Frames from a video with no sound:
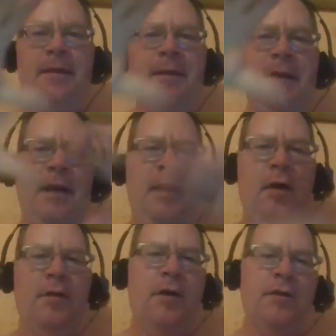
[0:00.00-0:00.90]
Then
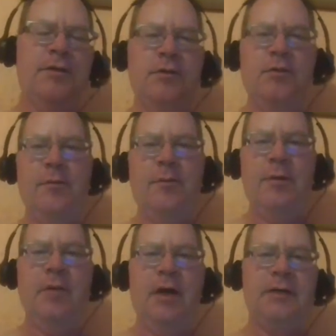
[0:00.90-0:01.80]
on the other 2 or 3
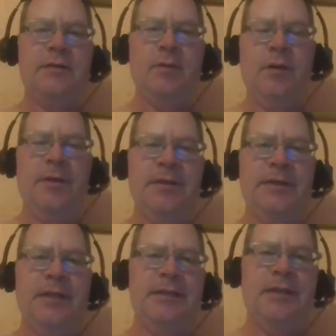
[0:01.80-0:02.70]
blocks where the bus
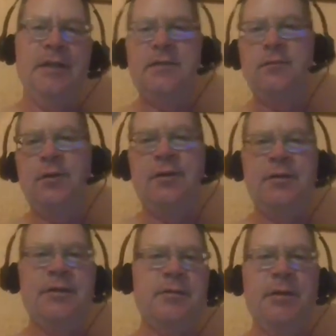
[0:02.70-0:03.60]
station is and where
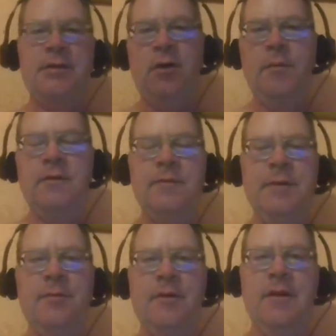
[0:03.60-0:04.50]
there's just a bunch of homeless
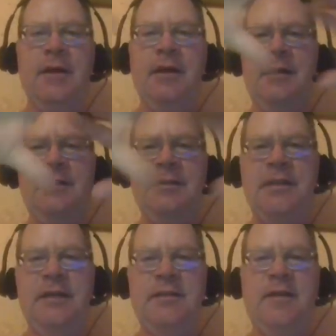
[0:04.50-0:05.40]
people, just
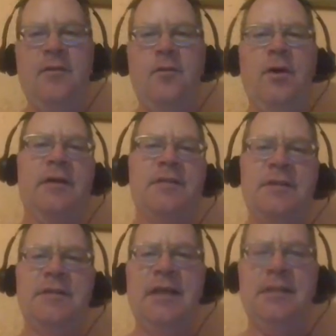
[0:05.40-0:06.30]
tents everywhere. It's
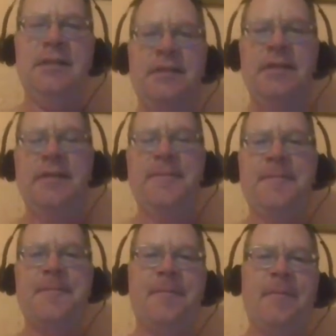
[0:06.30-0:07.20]
just sad to see.
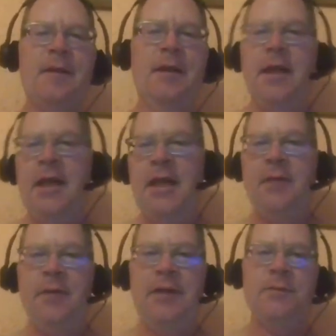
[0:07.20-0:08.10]

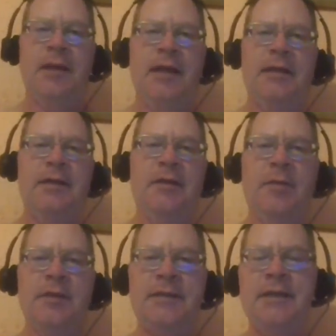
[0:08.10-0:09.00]
Anyways, we land in the
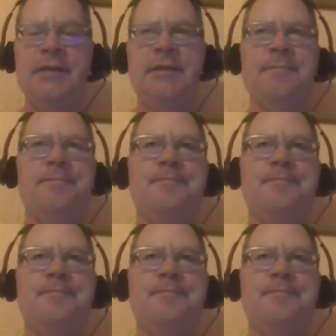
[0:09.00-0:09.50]
bus station.